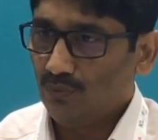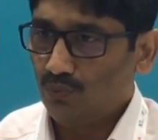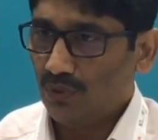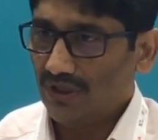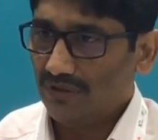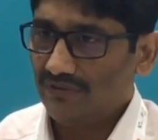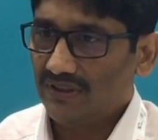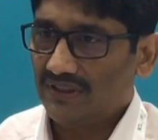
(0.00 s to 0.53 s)
See,
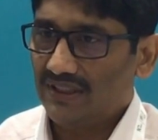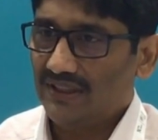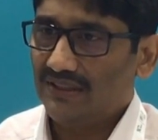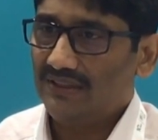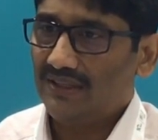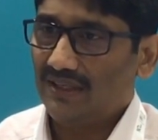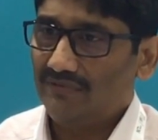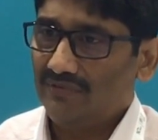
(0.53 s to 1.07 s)
one of the
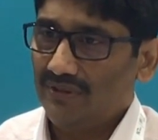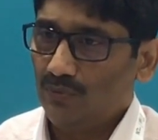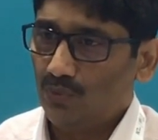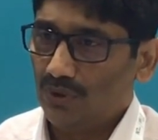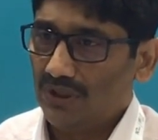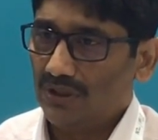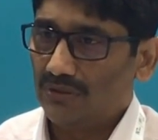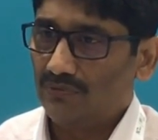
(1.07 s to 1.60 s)
things that we
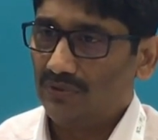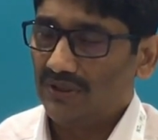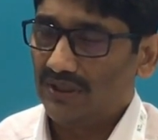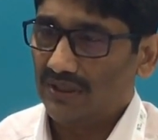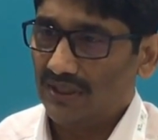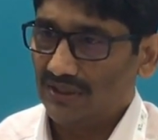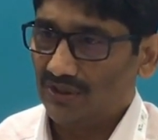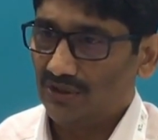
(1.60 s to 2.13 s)
work with
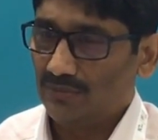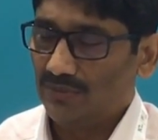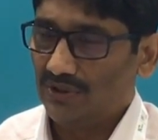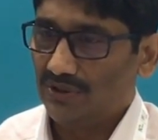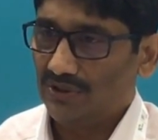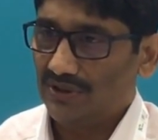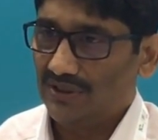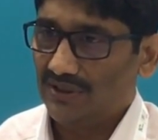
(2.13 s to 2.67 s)
the
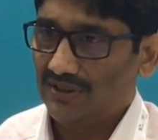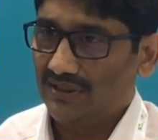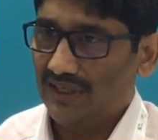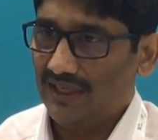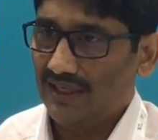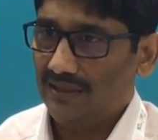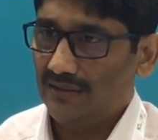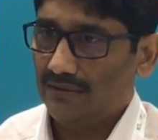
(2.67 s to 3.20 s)
customers is
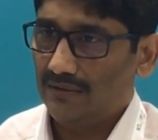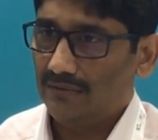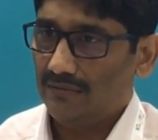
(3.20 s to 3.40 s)
that